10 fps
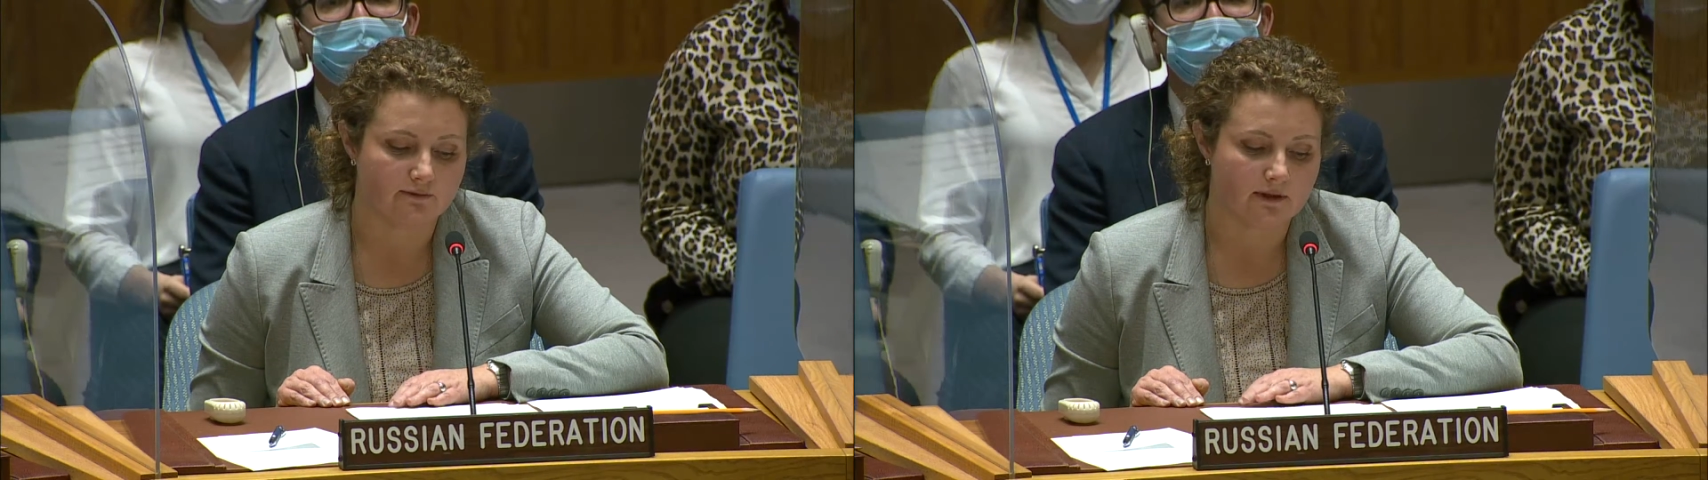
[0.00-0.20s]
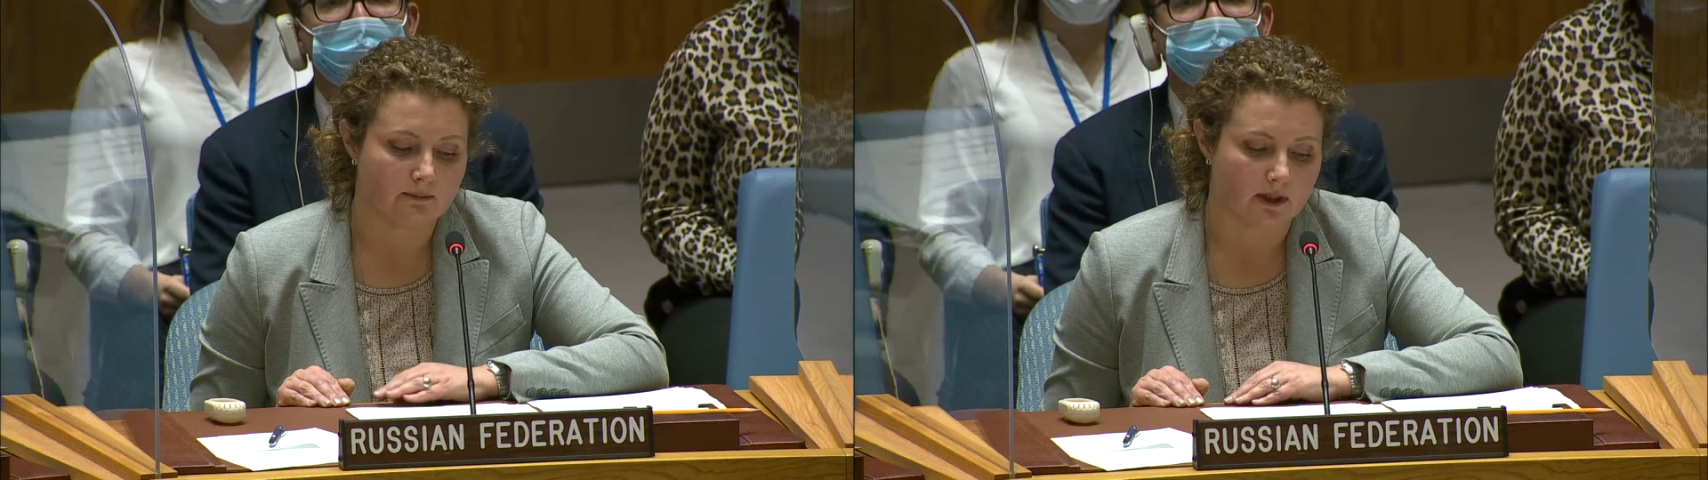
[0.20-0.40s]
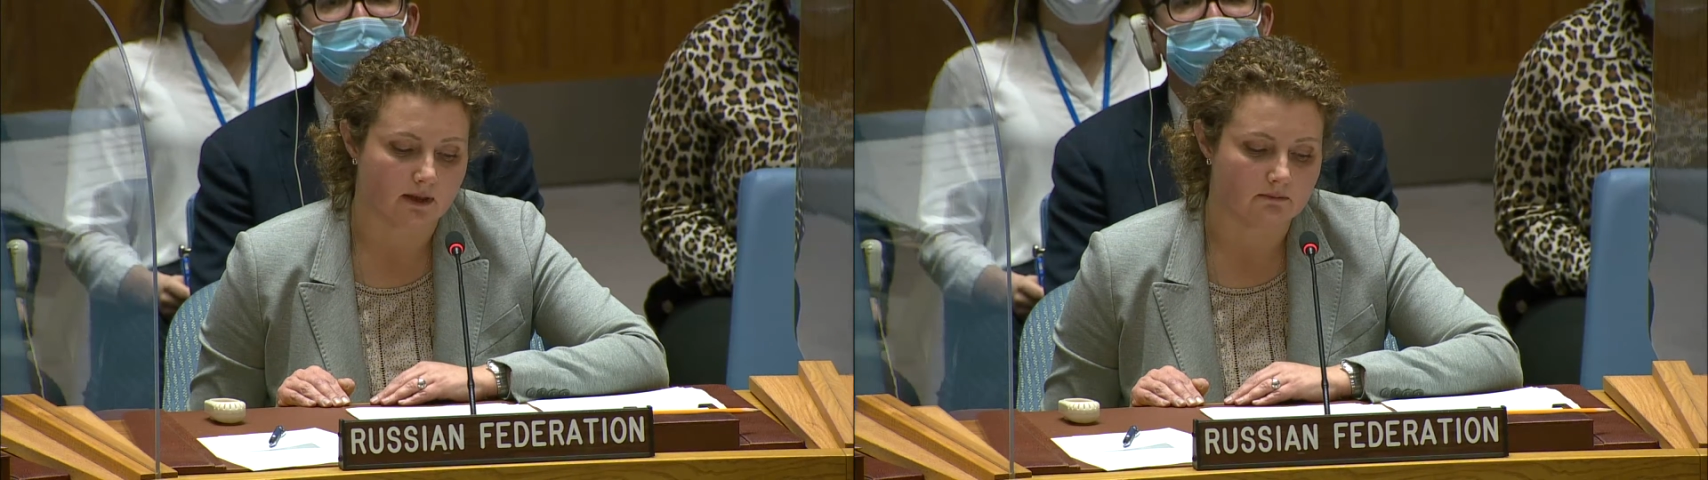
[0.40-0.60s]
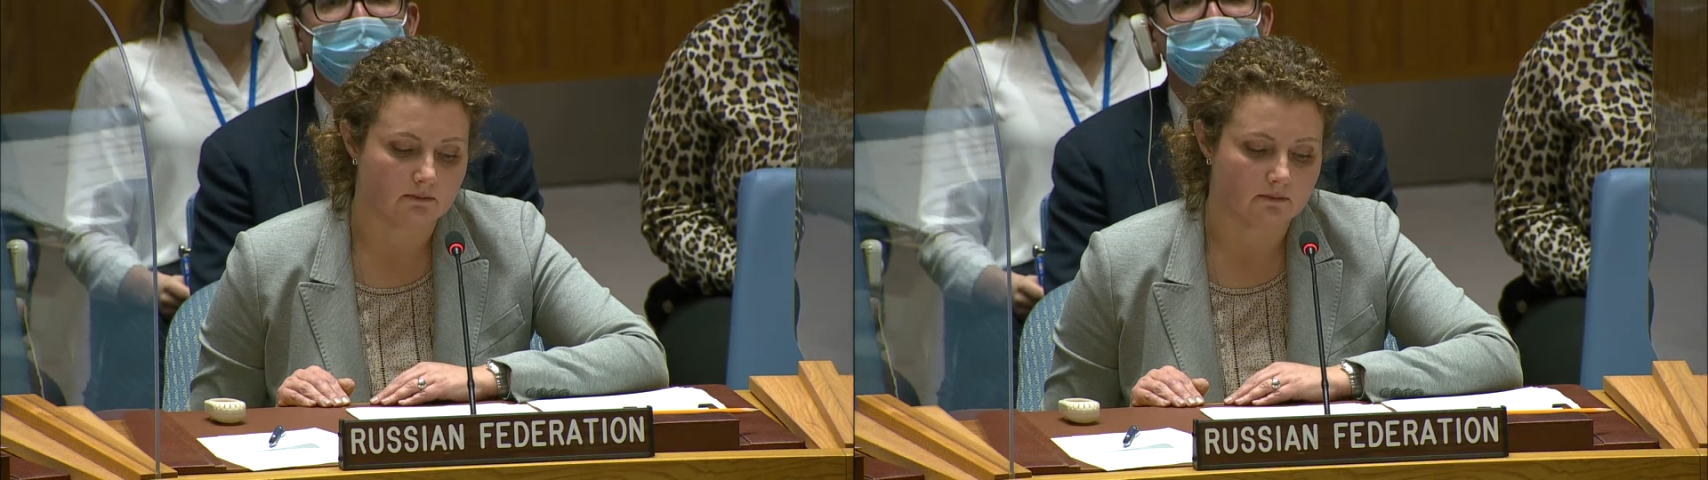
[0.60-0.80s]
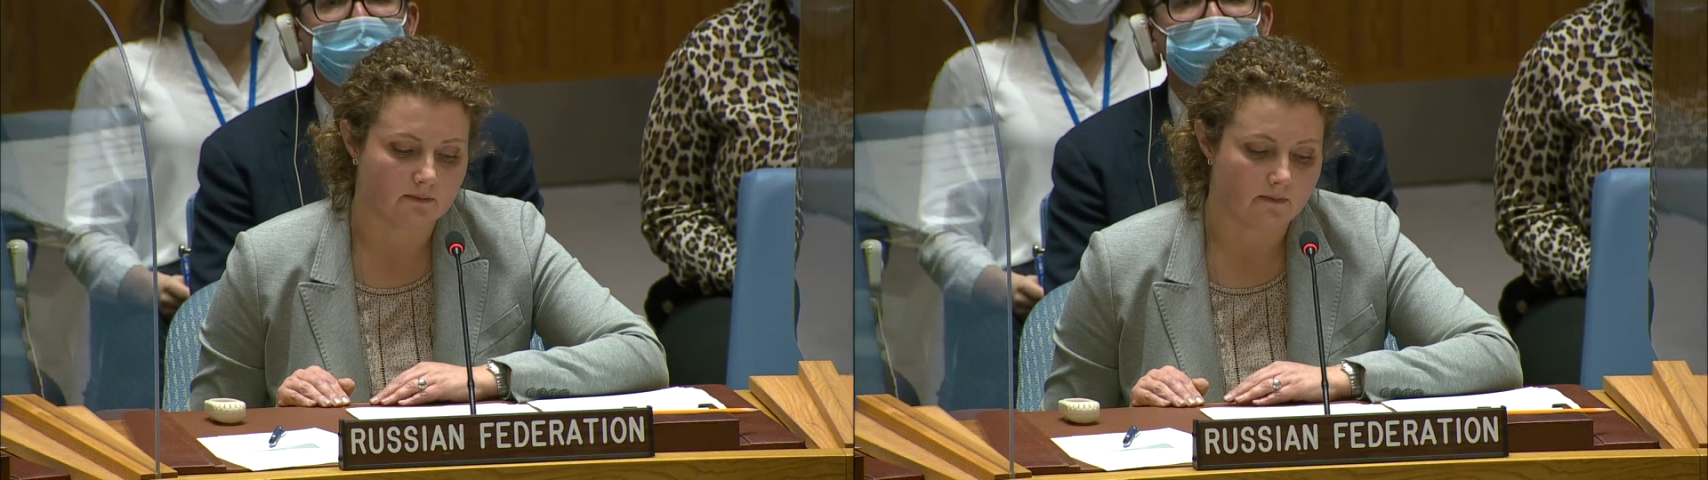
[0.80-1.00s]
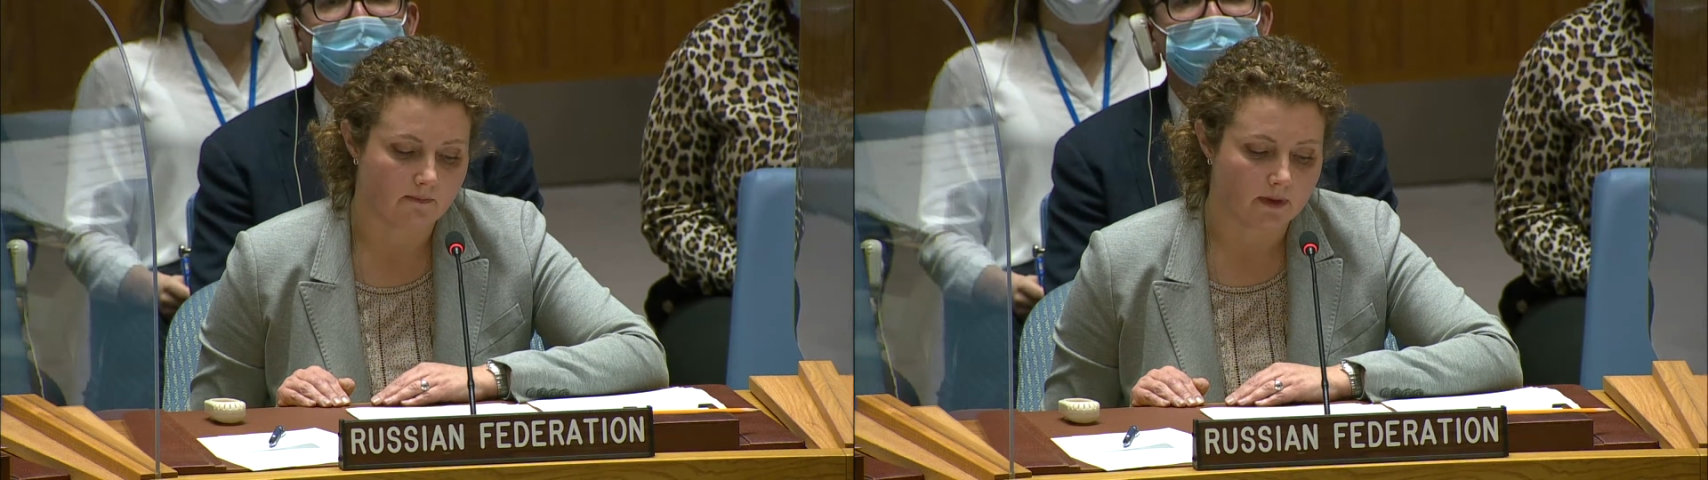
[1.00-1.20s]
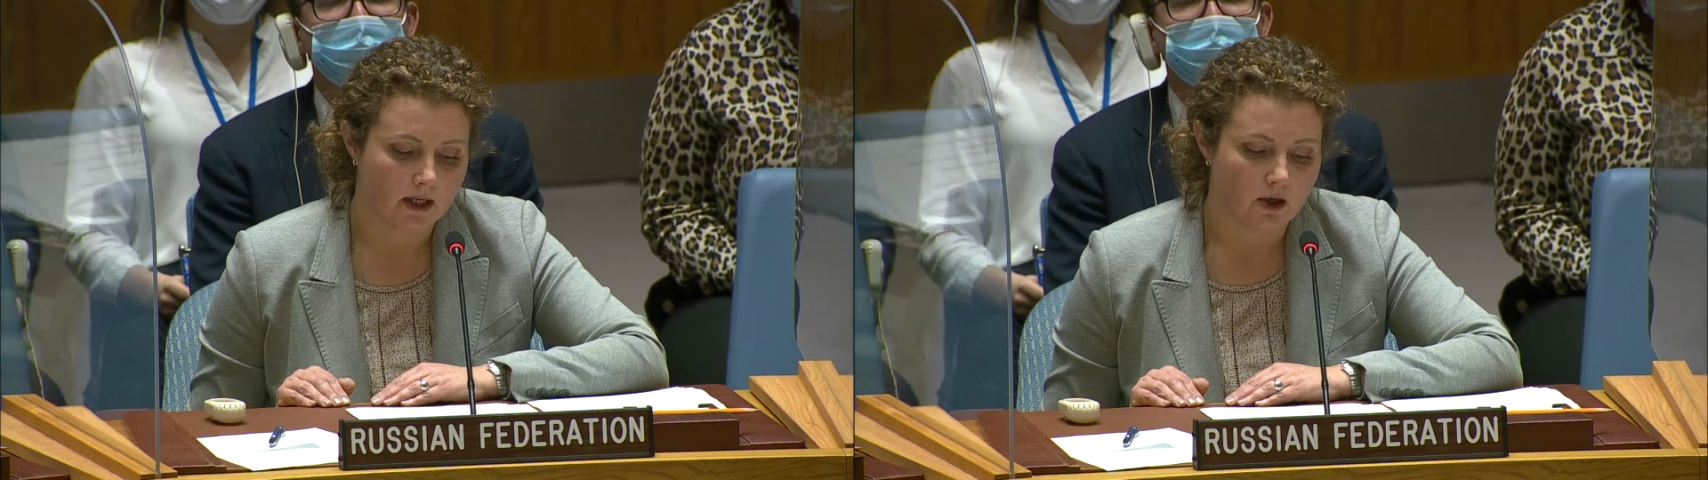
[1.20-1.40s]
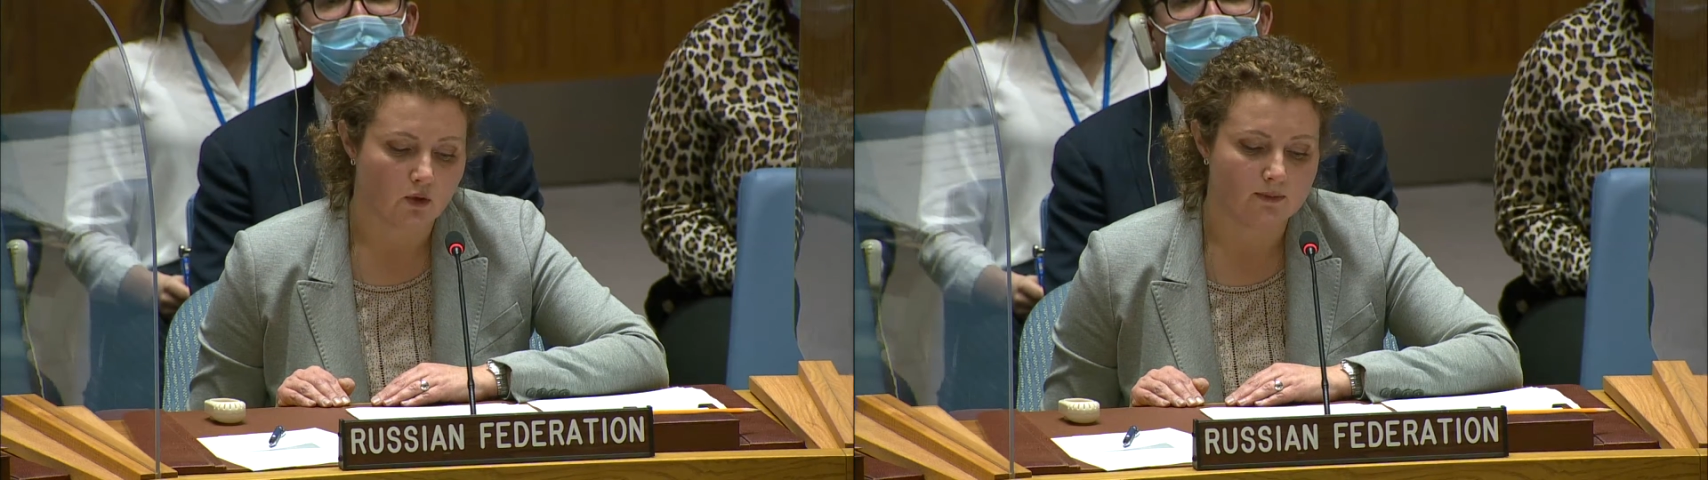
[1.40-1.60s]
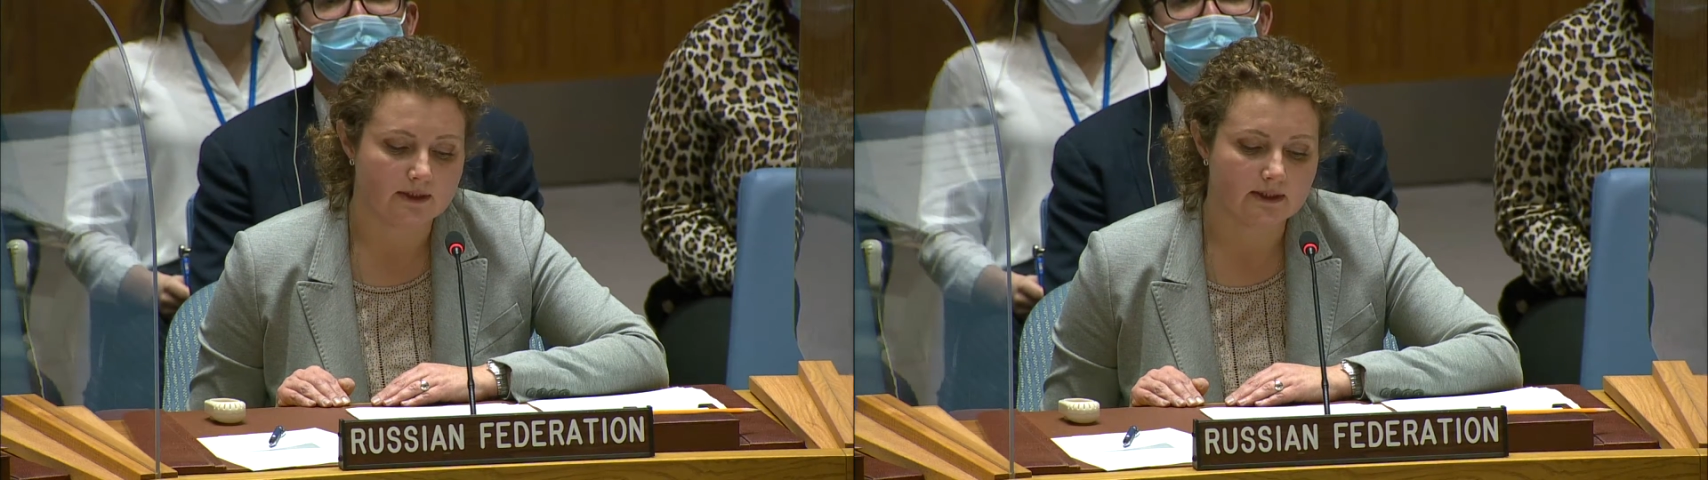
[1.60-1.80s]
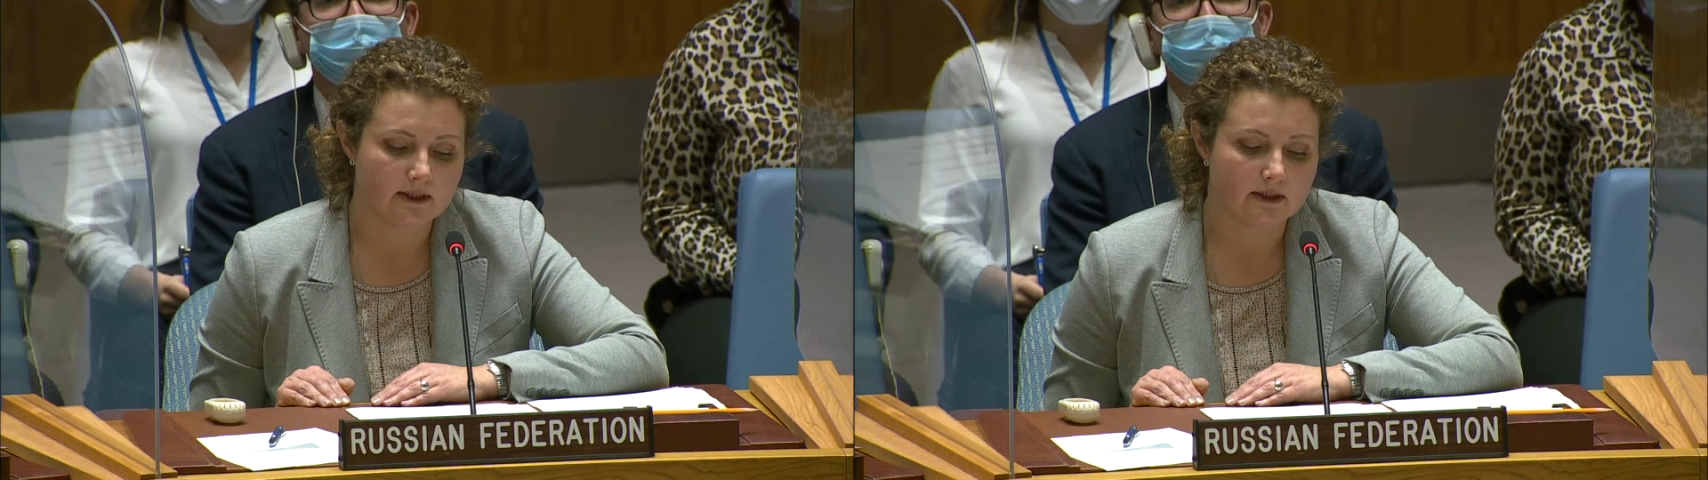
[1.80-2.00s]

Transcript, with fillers: elections in Ethiopia